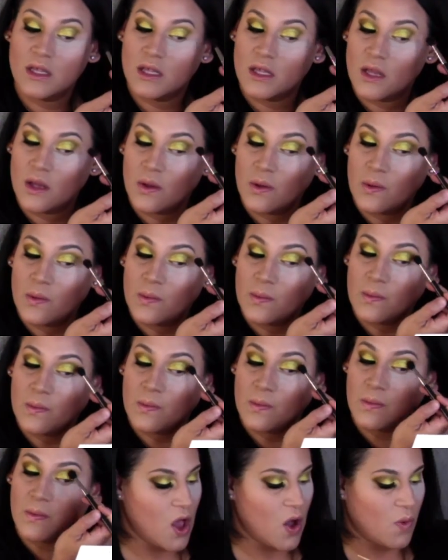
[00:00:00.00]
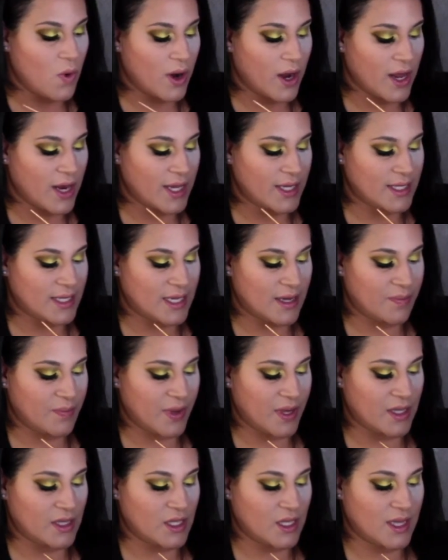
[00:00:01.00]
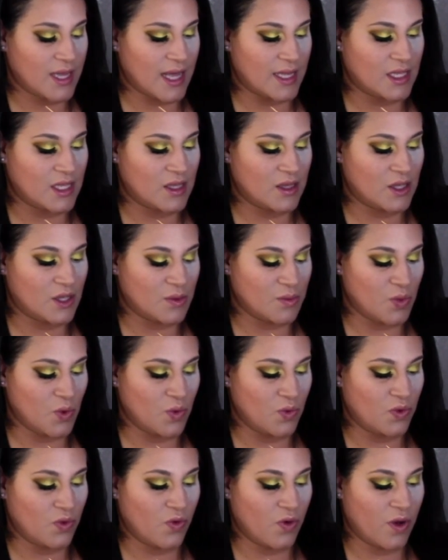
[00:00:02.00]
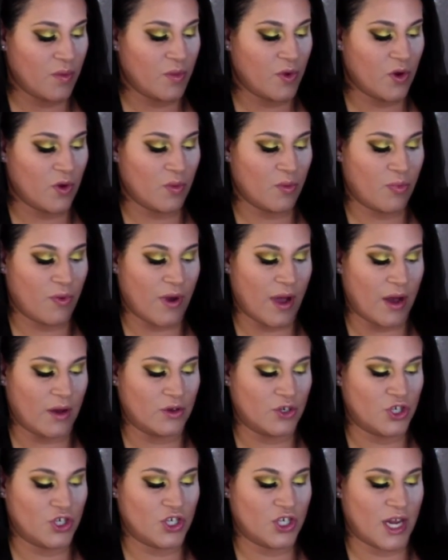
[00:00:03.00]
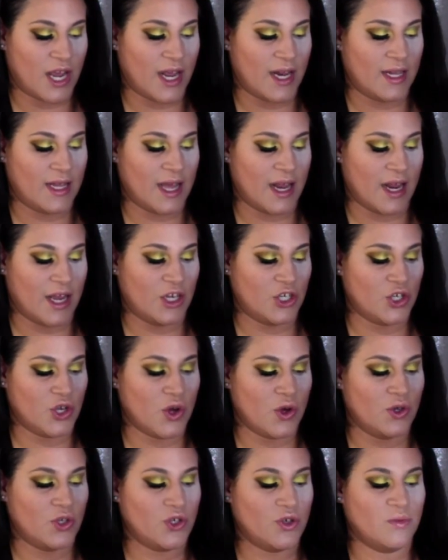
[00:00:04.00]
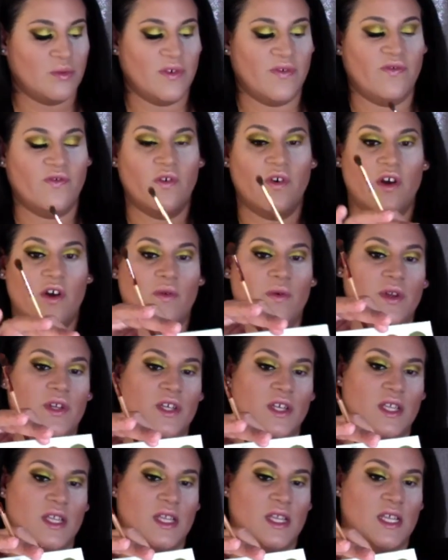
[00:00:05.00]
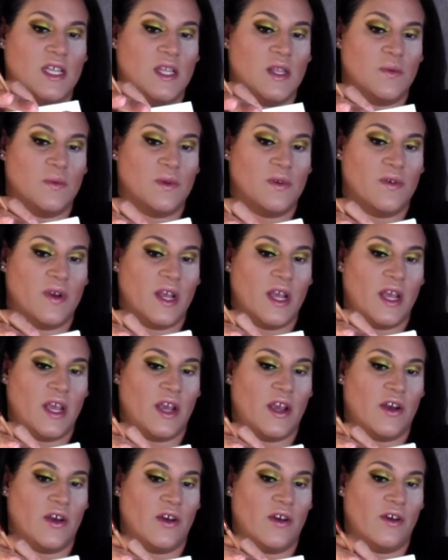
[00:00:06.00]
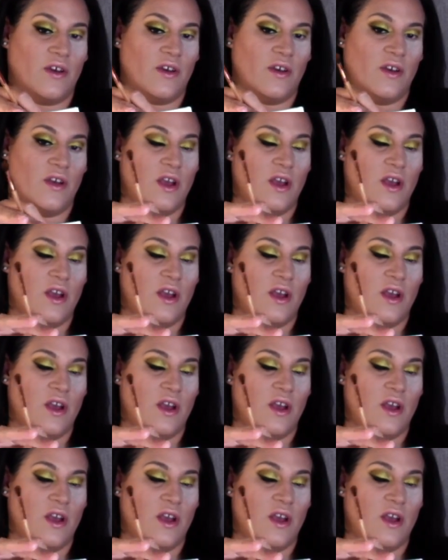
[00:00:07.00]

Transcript: So we're going to dip into that Smooth Criminal brown shade that I showed you before, which is this one right here.